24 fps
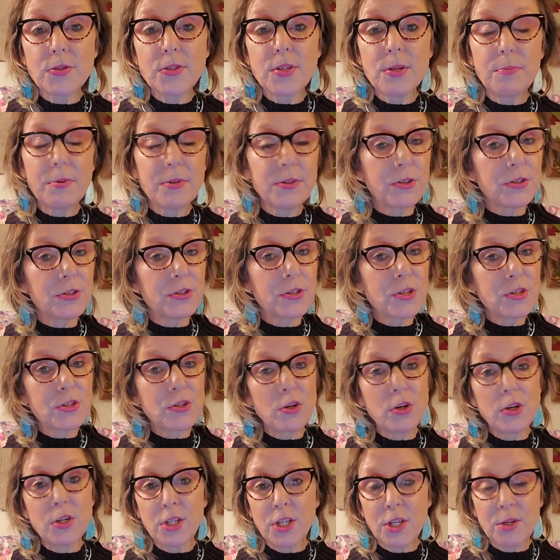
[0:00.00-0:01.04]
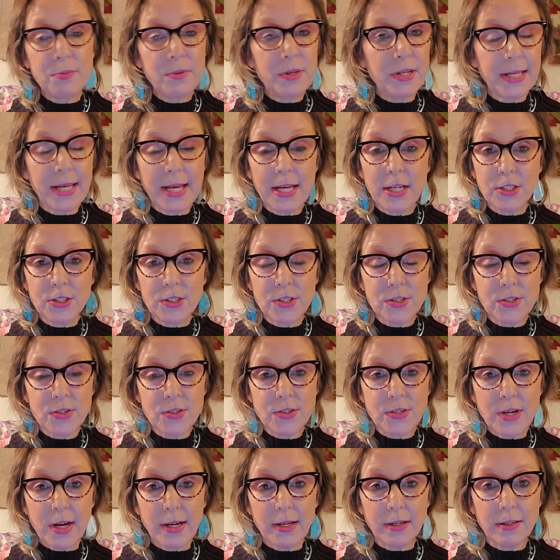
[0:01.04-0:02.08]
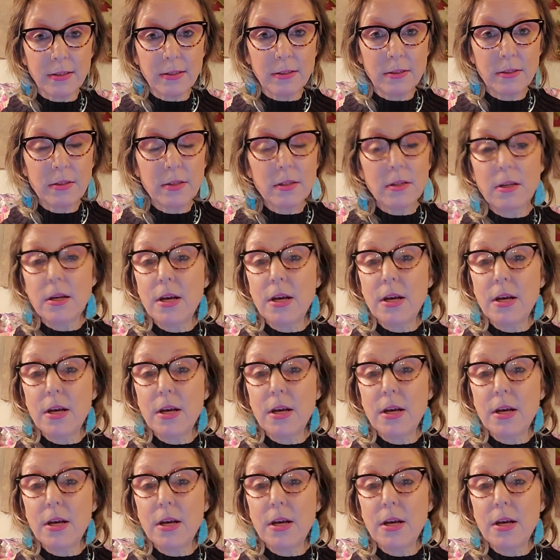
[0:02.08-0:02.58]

See, but there's a certain communication style